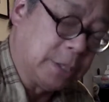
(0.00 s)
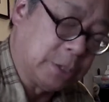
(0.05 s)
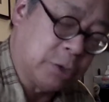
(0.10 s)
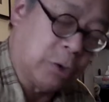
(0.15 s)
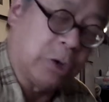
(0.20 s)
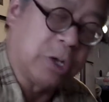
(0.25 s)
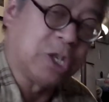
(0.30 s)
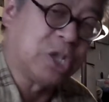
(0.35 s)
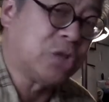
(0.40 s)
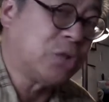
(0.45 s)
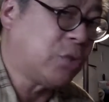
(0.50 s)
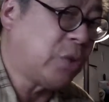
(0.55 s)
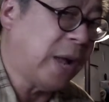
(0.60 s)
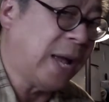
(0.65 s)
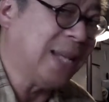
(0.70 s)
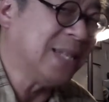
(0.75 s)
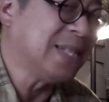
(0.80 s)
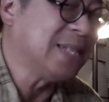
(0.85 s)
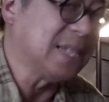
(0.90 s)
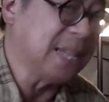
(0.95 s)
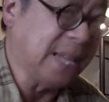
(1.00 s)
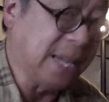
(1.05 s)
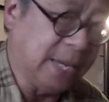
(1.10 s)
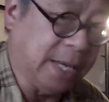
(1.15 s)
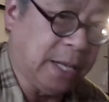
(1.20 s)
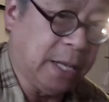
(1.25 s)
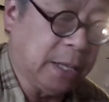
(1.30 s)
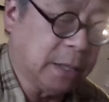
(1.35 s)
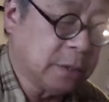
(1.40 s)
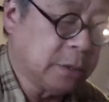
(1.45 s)
is called
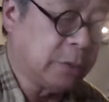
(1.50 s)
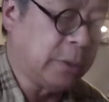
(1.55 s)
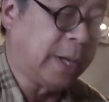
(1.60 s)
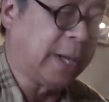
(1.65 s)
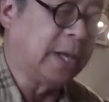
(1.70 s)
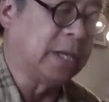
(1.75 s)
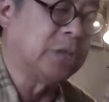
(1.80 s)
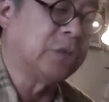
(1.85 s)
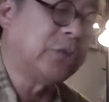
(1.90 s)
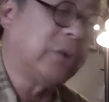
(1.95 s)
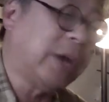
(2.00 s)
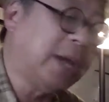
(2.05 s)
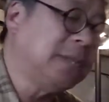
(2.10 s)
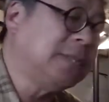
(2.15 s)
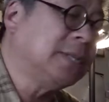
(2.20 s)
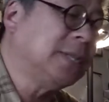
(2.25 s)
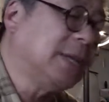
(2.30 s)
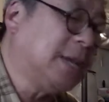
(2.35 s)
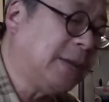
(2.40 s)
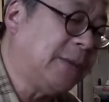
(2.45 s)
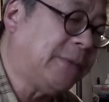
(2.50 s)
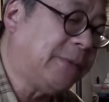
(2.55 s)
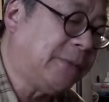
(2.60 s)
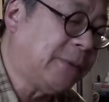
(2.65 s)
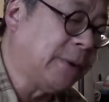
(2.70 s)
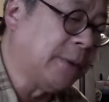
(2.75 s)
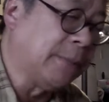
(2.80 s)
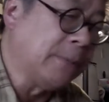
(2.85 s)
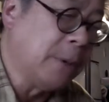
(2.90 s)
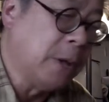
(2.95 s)
translating. So I can translate
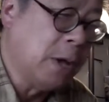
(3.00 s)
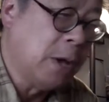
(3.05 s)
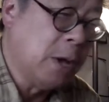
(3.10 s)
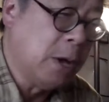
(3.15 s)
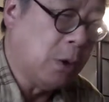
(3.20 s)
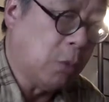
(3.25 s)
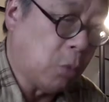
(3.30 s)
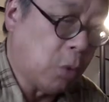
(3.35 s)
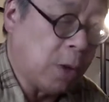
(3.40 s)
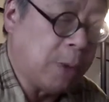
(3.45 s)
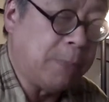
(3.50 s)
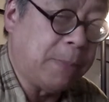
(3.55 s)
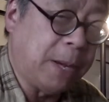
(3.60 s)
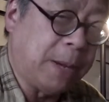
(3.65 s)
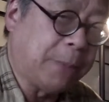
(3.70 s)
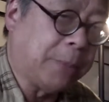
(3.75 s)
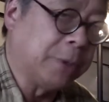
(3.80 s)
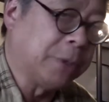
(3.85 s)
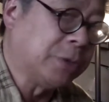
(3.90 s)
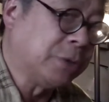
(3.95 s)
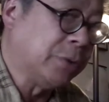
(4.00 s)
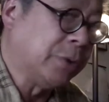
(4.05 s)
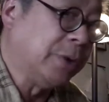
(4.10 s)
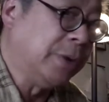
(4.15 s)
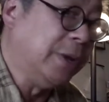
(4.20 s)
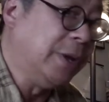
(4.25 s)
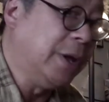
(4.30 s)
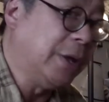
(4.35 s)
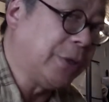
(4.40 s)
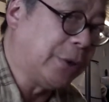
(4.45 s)
from one paper to
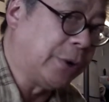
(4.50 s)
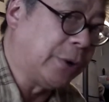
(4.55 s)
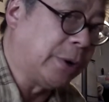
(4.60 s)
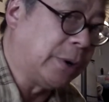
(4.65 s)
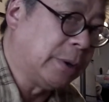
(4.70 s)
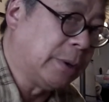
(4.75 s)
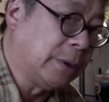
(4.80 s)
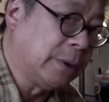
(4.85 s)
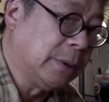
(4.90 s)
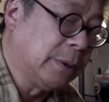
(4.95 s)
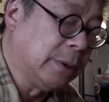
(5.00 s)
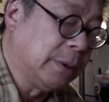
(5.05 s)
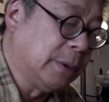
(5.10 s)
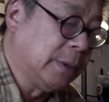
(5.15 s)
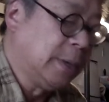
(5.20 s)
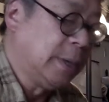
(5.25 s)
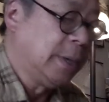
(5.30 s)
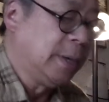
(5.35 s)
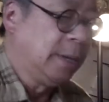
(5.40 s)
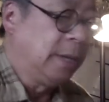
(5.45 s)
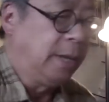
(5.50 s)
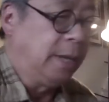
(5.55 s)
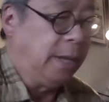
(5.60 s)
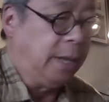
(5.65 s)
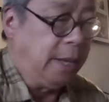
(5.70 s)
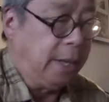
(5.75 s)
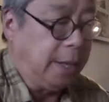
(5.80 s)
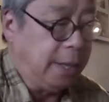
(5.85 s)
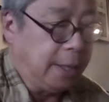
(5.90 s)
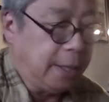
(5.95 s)
another.
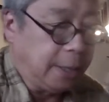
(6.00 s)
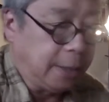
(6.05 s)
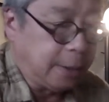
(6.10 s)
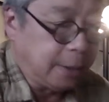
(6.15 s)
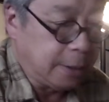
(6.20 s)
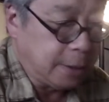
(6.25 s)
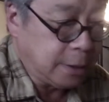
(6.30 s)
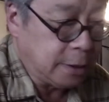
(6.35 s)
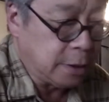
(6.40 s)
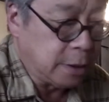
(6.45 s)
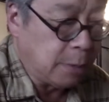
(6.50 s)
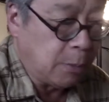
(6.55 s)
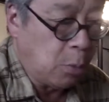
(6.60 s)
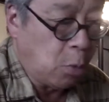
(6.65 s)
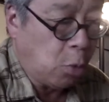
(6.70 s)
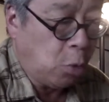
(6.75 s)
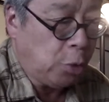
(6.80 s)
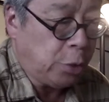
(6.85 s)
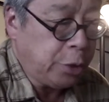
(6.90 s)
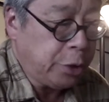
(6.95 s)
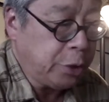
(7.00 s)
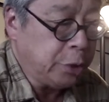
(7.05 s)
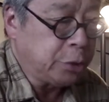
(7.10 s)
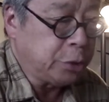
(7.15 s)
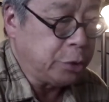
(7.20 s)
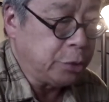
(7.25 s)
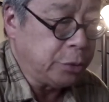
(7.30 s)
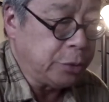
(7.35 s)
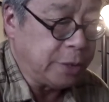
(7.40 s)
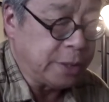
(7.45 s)
And the more you
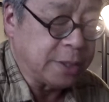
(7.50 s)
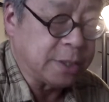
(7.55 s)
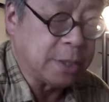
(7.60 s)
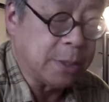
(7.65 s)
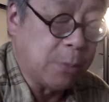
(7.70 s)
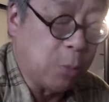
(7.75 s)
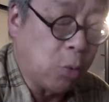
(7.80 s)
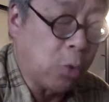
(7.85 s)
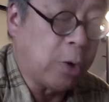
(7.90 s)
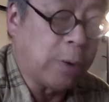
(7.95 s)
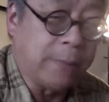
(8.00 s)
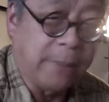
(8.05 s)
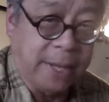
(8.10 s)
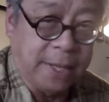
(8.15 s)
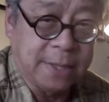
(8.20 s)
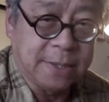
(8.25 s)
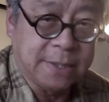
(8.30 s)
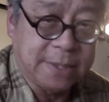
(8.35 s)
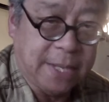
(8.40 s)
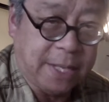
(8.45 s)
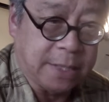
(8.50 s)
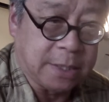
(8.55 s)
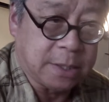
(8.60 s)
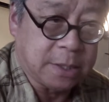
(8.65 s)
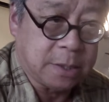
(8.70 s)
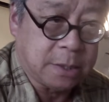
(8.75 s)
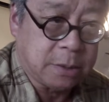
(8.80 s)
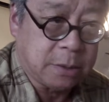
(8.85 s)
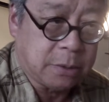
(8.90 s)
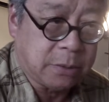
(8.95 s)
do this, the more it makes
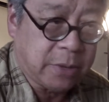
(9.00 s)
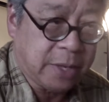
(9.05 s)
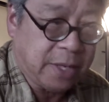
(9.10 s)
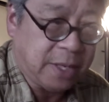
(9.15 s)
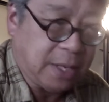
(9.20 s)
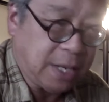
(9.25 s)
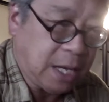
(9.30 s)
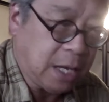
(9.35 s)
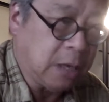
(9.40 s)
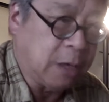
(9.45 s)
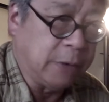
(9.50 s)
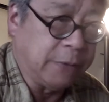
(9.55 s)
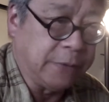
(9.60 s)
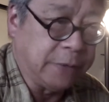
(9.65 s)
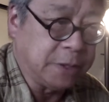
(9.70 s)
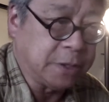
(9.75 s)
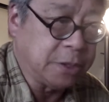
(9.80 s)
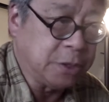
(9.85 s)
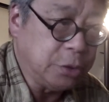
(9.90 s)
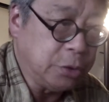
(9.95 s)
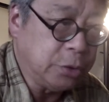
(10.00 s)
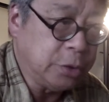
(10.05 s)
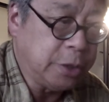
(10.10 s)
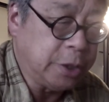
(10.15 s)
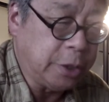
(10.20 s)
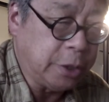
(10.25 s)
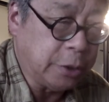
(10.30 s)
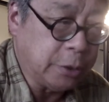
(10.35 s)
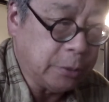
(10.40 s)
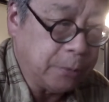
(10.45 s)
sense. Right now, if it's new
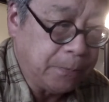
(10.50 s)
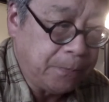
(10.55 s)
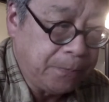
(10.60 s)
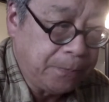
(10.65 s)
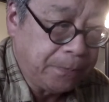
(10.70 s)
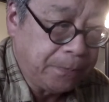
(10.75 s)
to you,